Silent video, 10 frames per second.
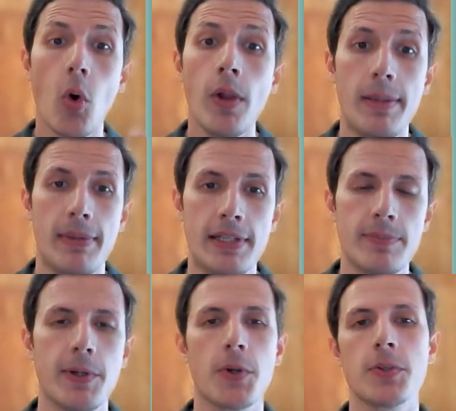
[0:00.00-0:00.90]
all emails
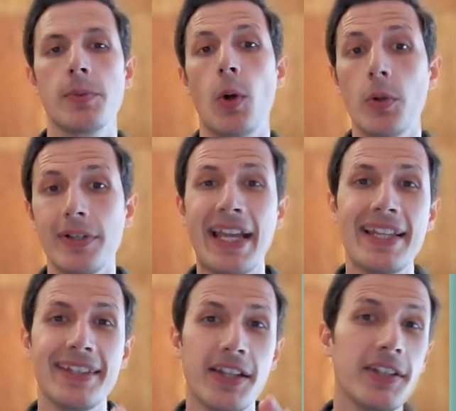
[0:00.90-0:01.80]
because we already
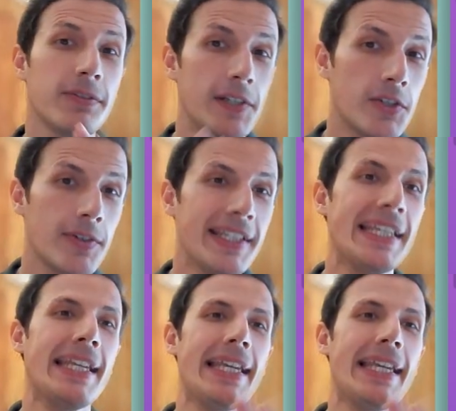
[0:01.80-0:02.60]
had done the filtering